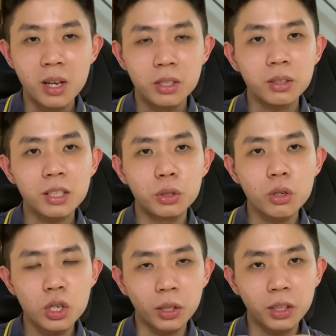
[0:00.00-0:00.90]
so there's no
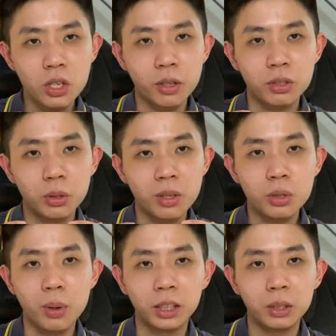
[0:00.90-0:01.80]
shortage of students
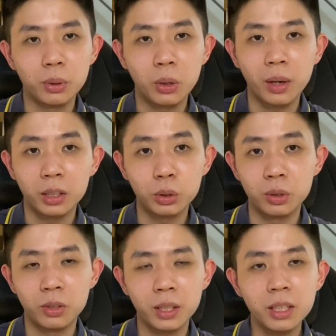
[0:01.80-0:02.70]
who actually require
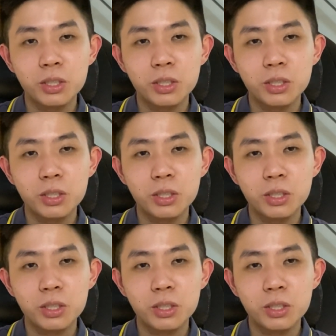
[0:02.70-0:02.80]
tutoring.